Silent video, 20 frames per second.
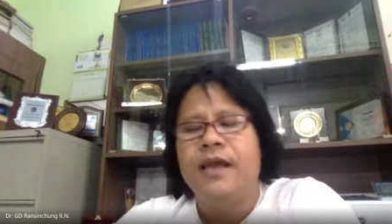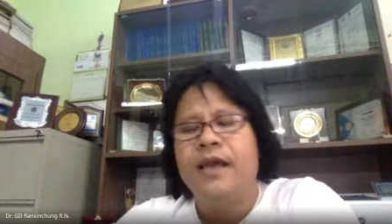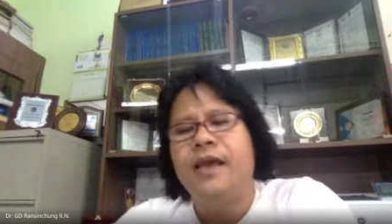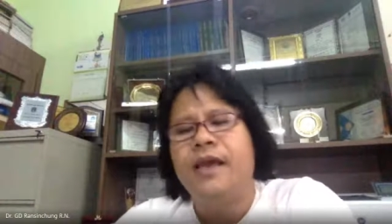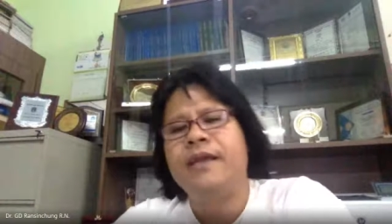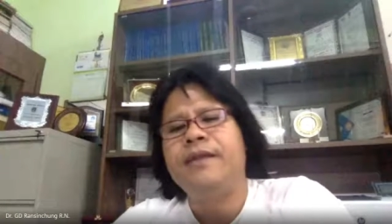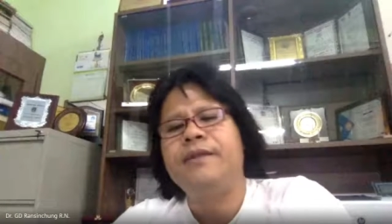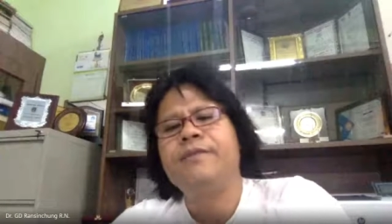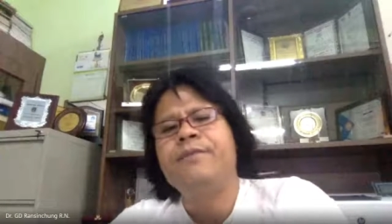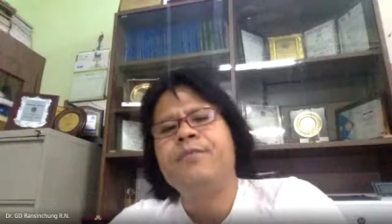
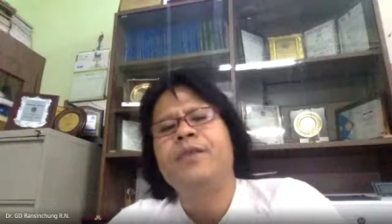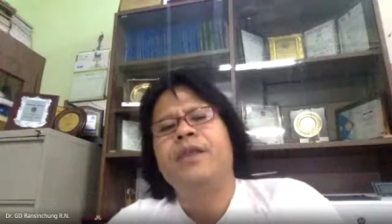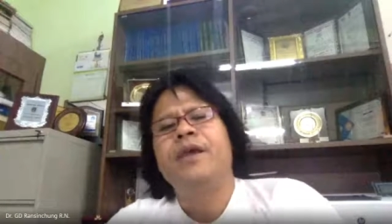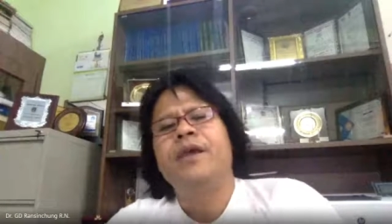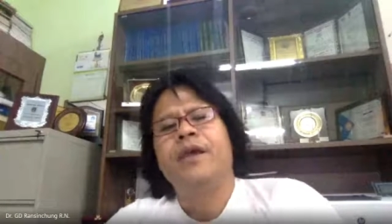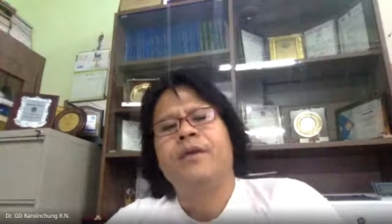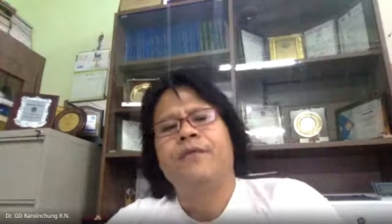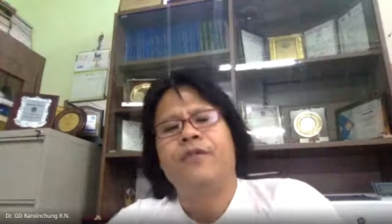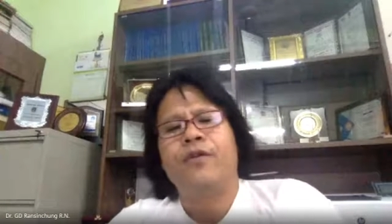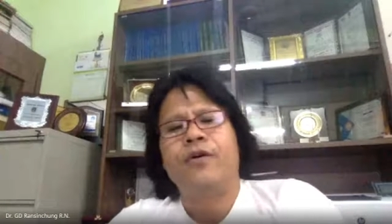And
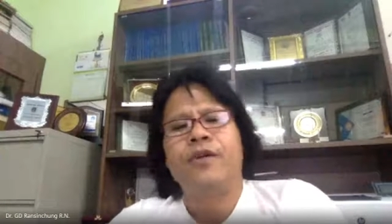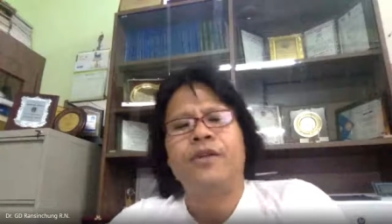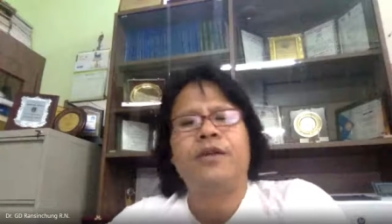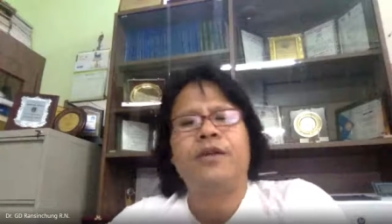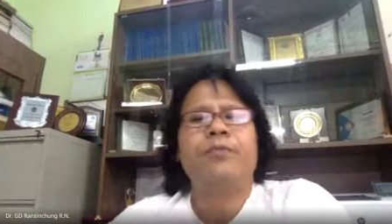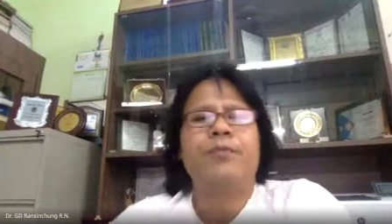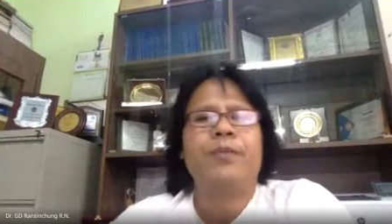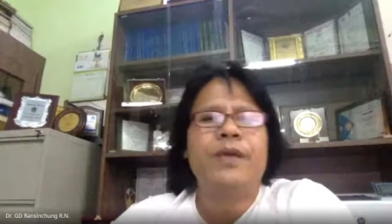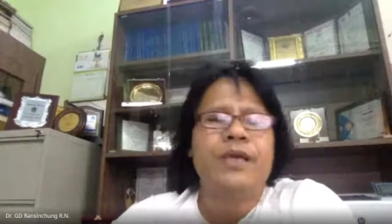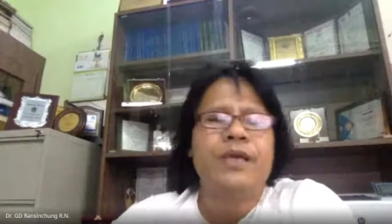for the
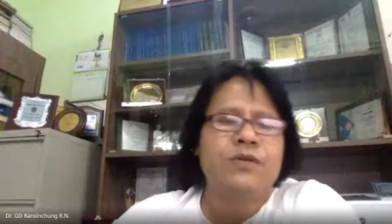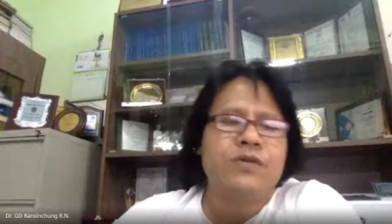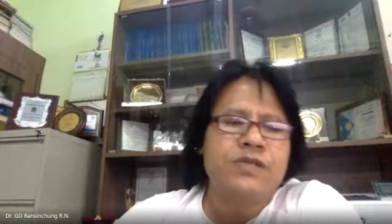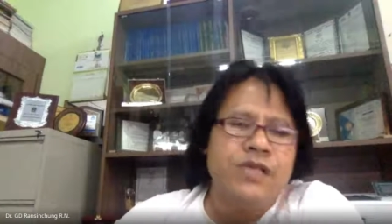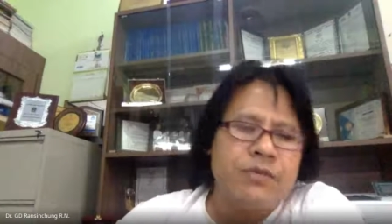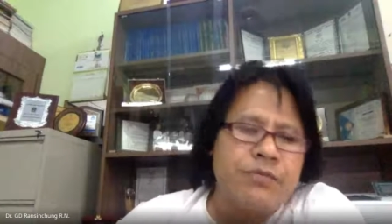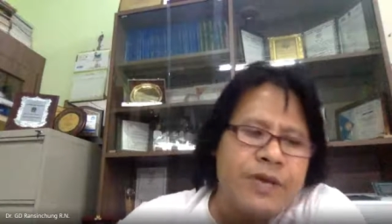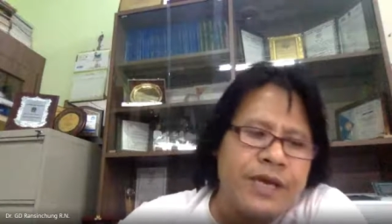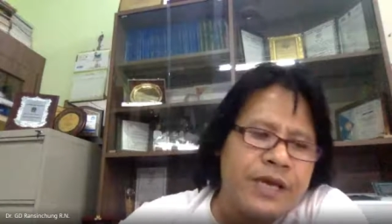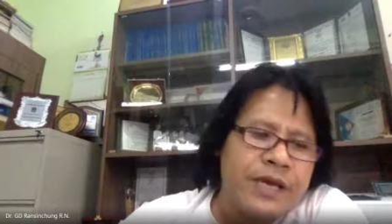
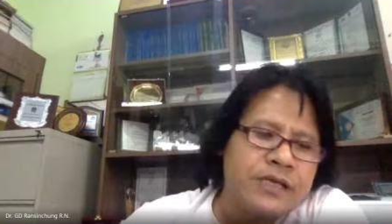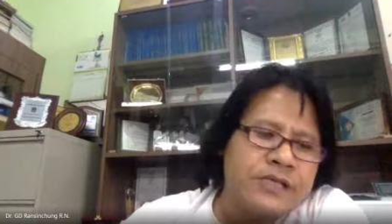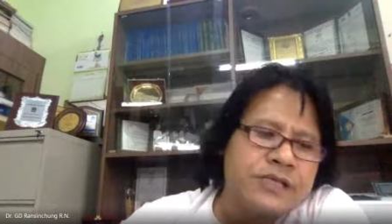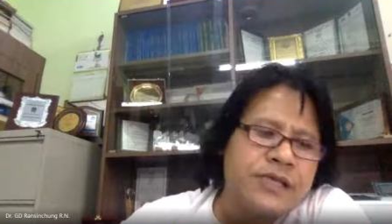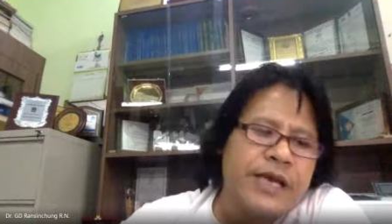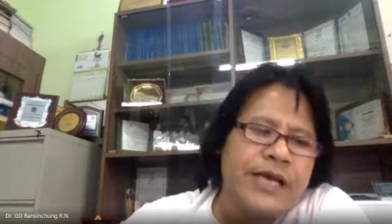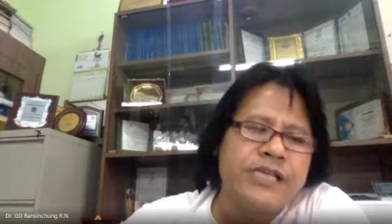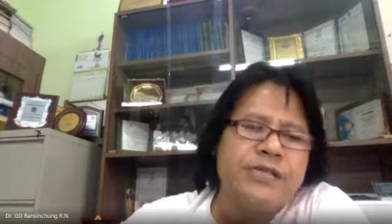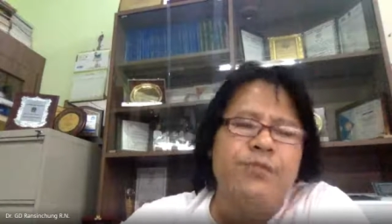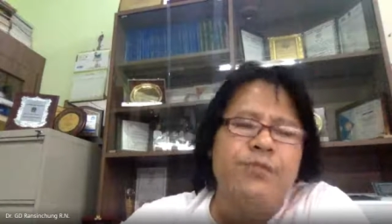PQC
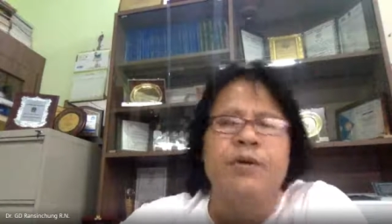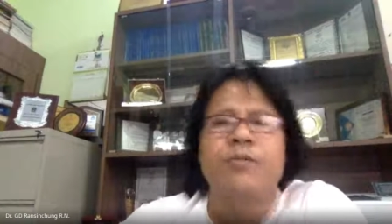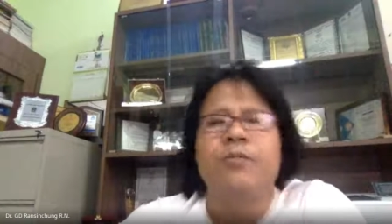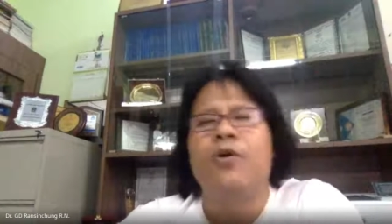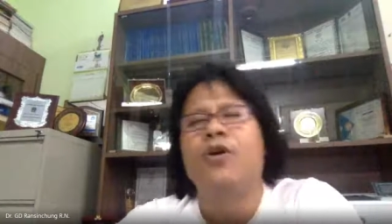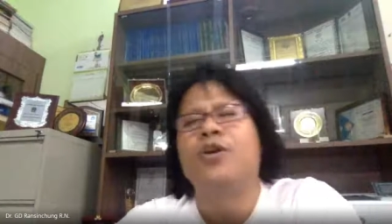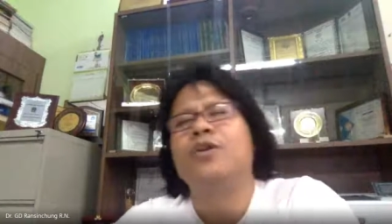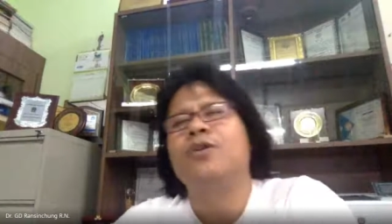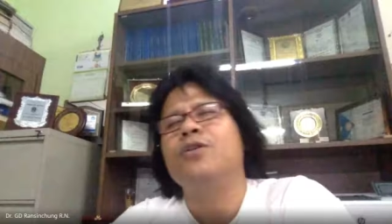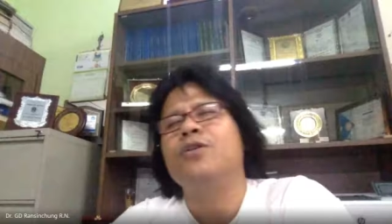mix, as per
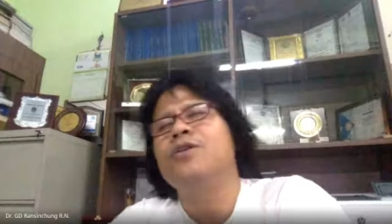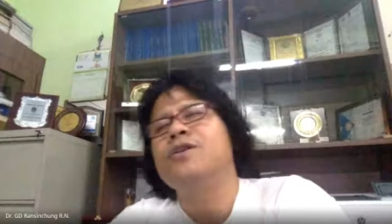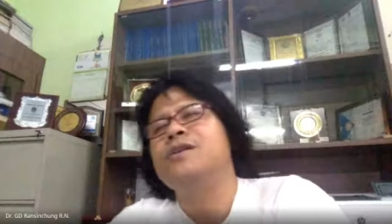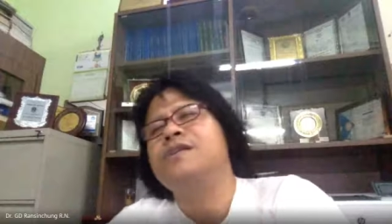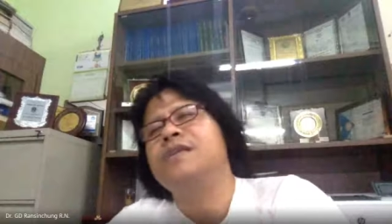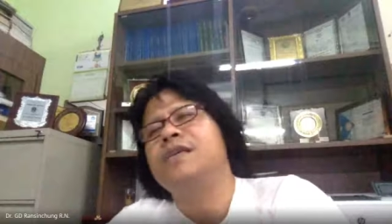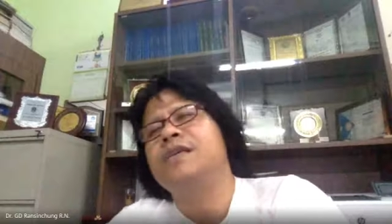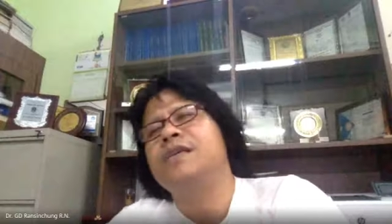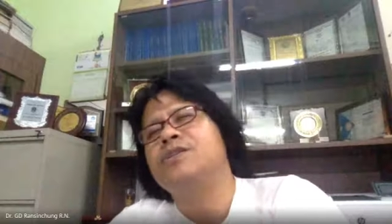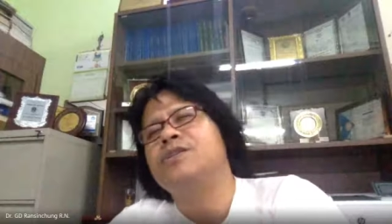mod
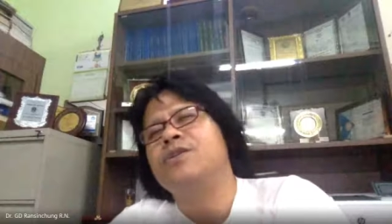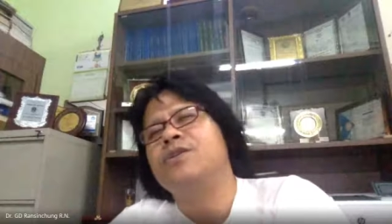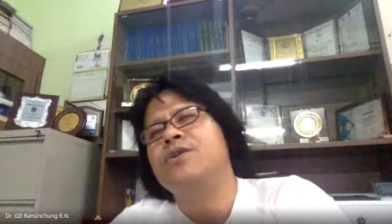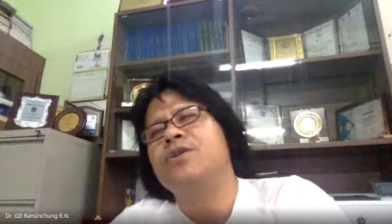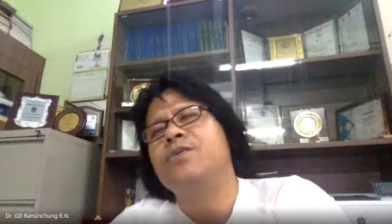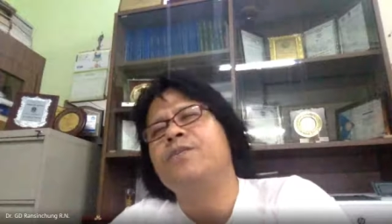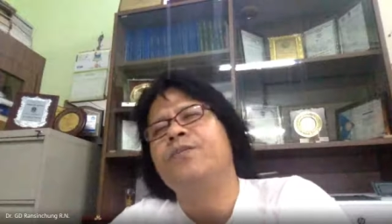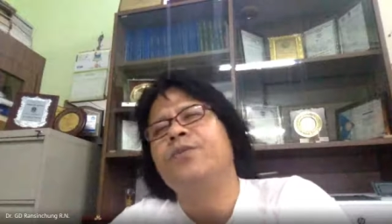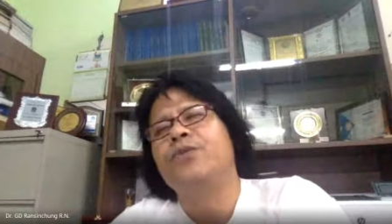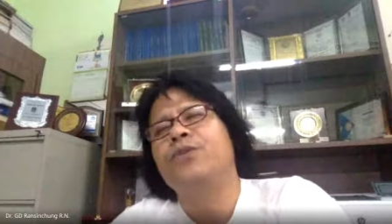clause
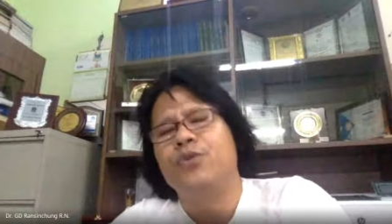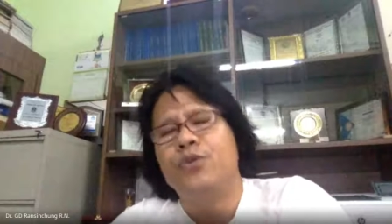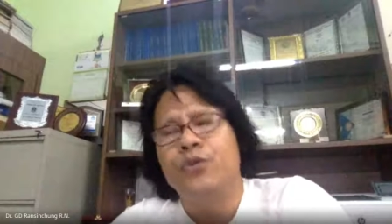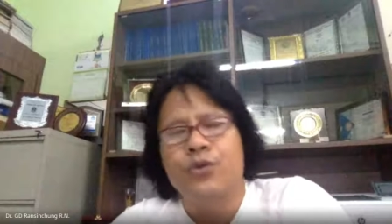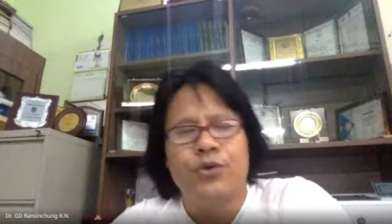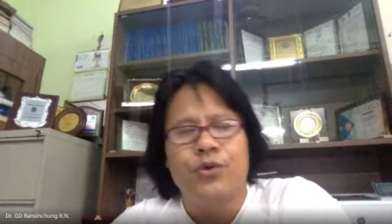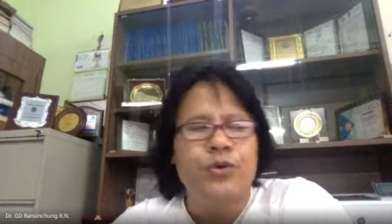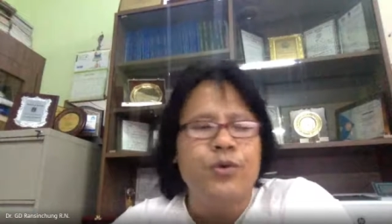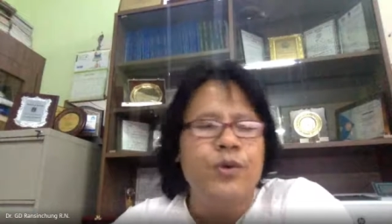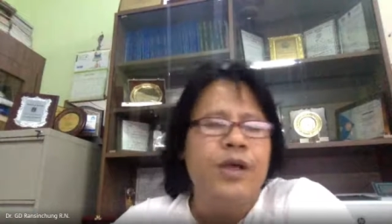
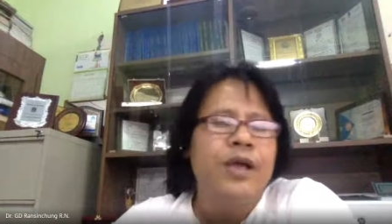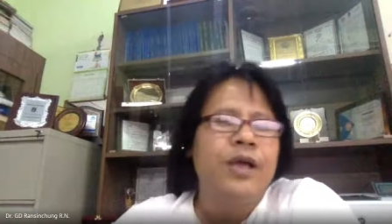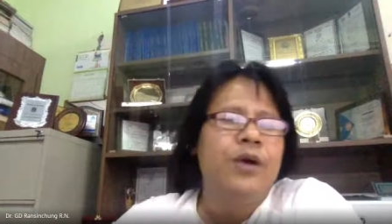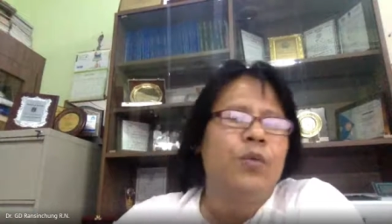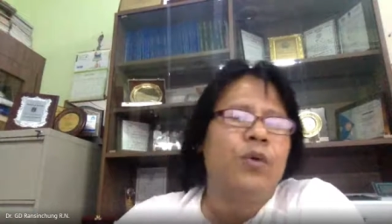602,